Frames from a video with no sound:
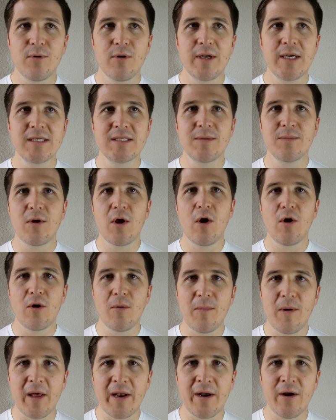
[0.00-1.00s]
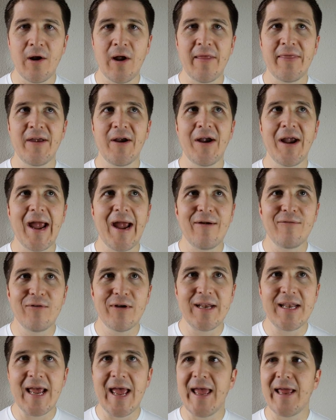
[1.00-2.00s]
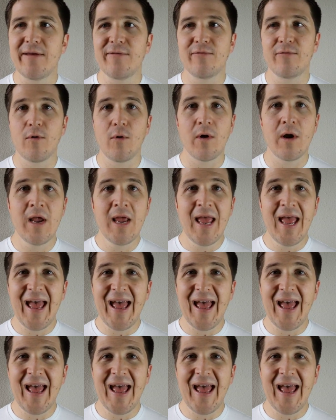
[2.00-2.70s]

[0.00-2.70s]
putting some cocoa butter on there every day for